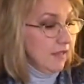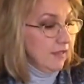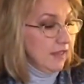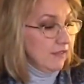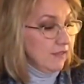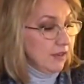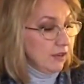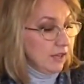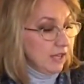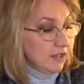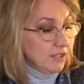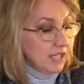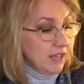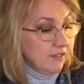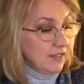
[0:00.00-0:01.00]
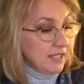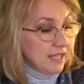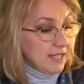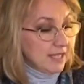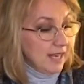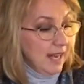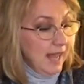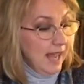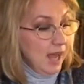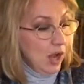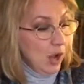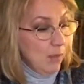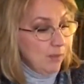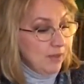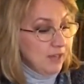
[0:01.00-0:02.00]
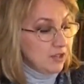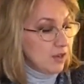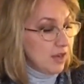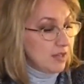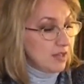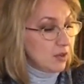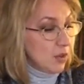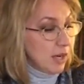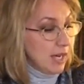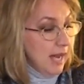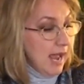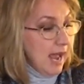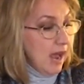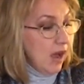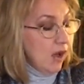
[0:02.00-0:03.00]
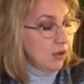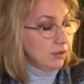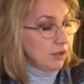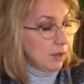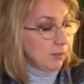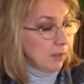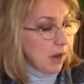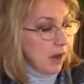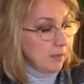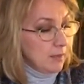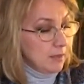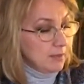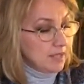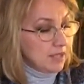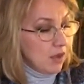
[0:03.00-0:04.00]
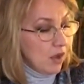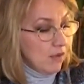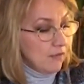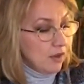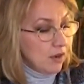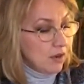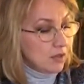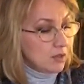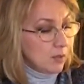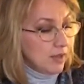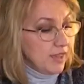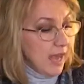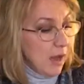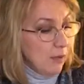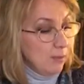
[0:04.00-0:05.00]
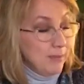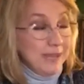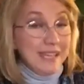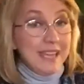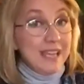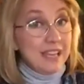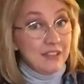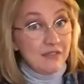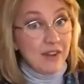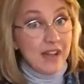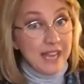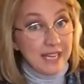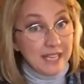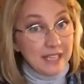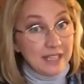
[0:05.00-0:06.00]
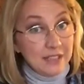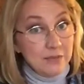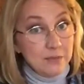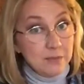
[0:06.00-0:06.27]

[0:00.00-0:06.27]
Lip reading: They feel guilty if it doesn't help. They try to sort it out. They're problem solvers without being invited.